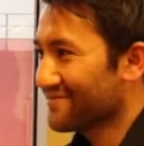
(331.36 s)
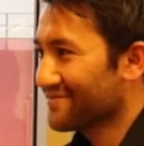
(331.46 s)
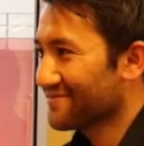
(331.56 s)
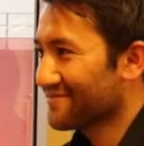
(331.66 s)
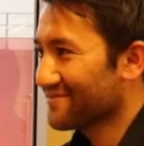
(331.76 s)

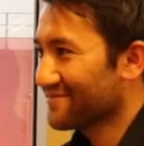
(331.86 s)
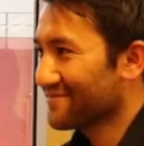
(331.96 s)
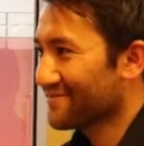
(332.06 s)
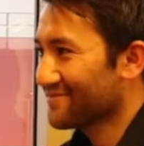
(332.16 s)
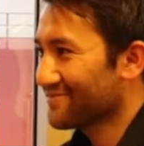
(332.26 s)

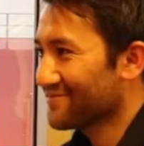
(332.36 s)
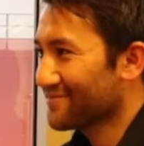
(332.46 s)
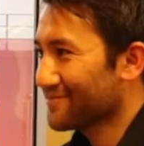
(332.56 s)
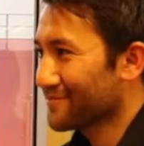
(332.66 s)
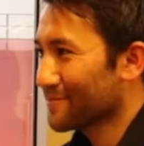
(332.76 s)

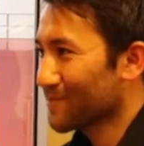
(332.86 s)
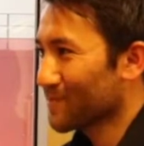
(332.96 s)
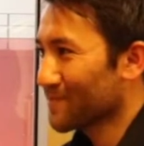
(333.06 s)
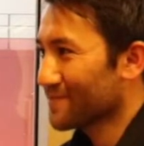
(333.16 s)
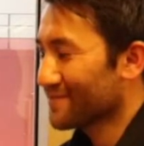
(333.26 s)

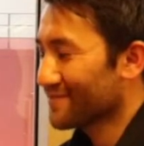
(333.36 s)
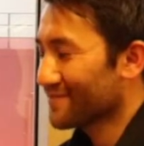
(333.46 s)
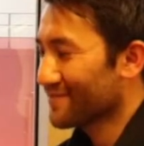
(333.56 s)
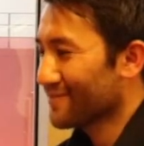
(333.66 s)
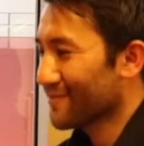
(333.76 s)

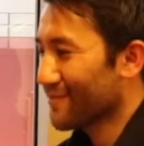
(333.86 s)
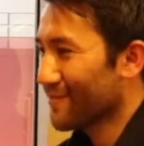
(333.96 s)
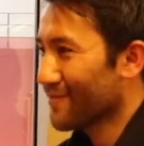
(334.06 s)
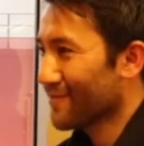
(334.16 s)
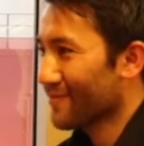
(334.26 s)

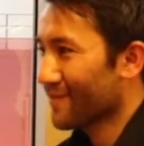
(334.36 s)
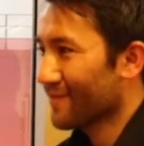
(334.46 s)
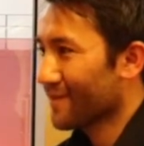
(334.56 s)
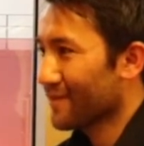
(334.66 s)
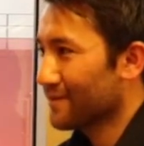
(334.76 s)

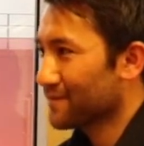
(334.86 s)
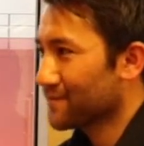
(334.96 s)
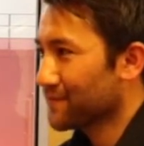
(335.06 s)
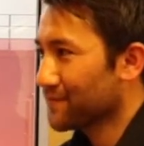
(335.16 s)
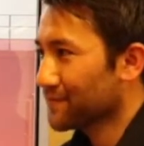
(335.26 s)

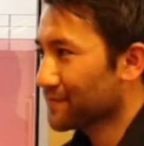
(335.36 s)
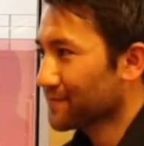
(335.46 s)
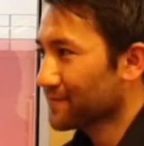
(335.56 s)
The person shown says nothing.